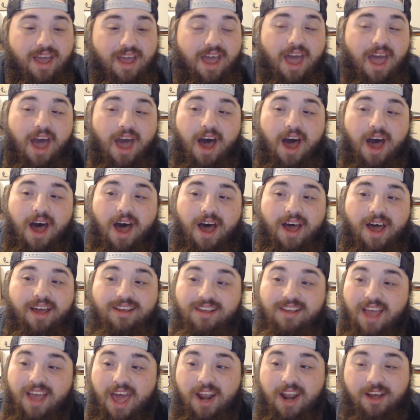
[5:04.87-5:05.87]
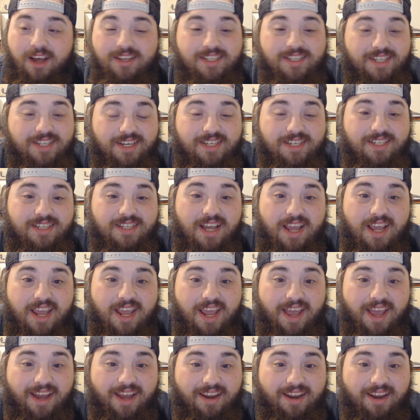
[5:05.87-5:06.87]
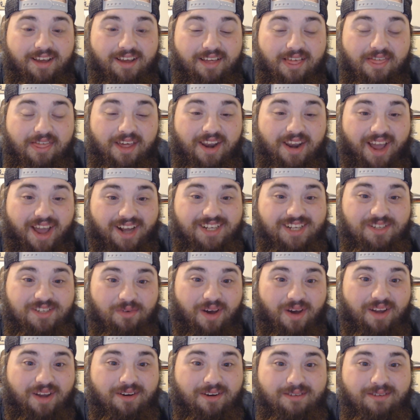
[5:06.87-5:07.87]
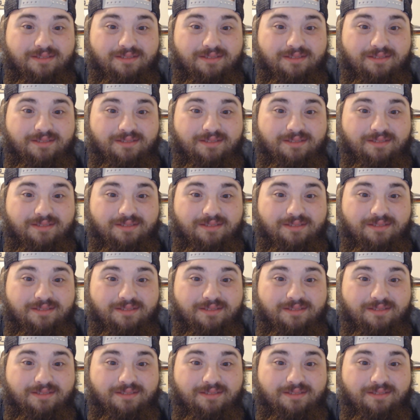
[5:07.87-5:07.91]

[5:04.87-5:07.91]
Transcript: and I'll see you in the next one.